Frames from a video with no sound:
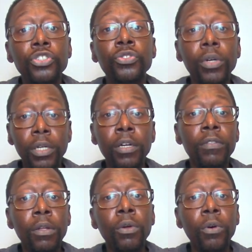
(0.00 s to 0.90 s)
short of
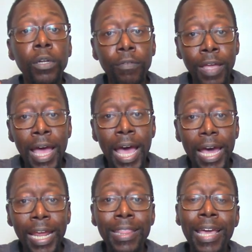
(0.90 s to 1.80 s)
the glory of
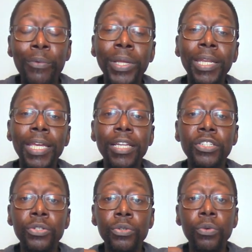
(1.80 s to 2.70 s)
God, and that we need
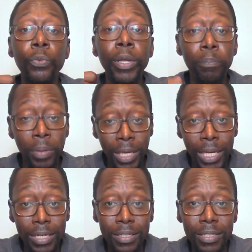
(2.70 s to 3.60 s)
to
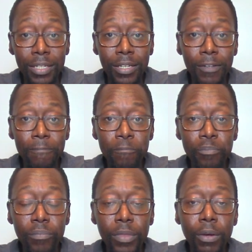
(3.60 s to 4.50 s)
repent.
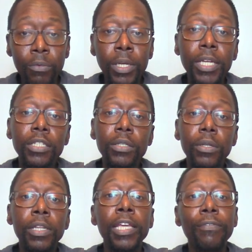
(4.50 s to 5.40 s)
We need to
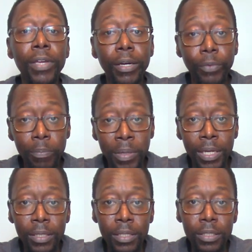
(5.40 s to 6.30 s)
live in
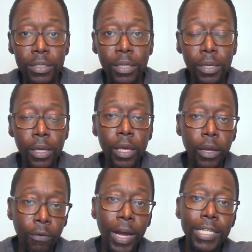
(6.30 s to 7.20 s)
repentance.
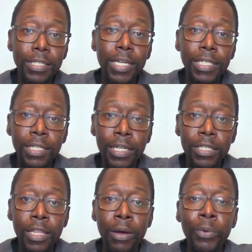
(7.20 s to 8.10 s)
Christ said to
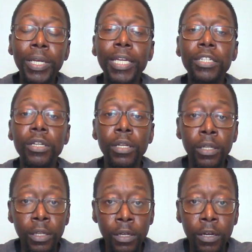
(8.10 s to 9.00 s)
us that we need to
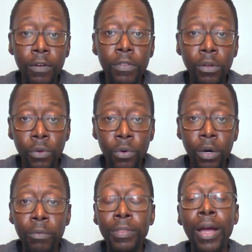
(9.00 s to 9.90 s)
love the
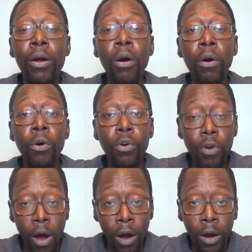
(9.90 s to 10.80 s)
Lord with our
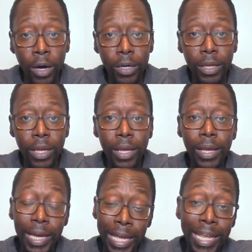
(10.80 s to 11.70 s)
whole heart.
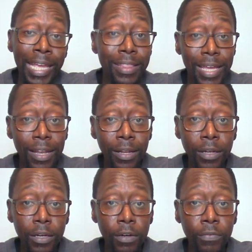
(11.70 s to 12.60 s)
And in that
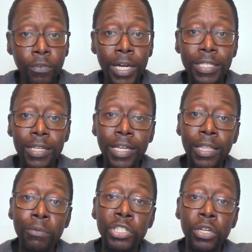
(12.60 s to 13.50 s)
love, Christ said
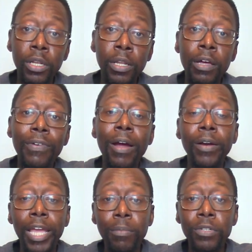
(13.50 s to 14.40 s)
that we should love our
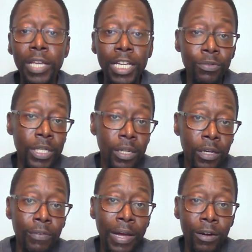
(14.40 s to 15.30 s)
neighbors as we
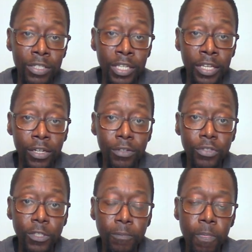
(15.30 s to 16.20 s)
love
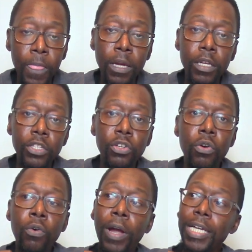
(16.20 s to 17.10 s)
ourselves. So
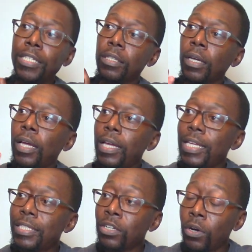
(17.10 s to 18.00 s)
Christ,
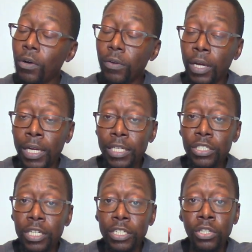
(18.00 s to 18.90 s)
he told
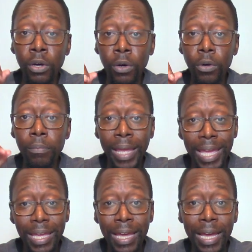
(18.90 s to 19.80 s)
us, he told
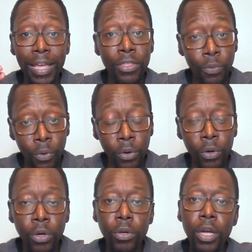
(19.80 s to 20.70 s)
mankind, the
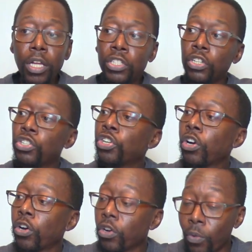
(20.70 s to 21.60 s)
world, to
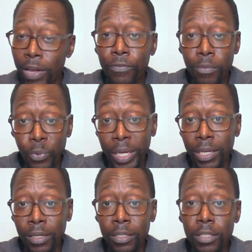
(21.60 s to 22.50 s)
turn away from
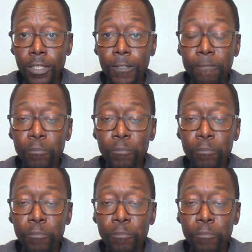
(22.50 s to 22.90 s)
wickedness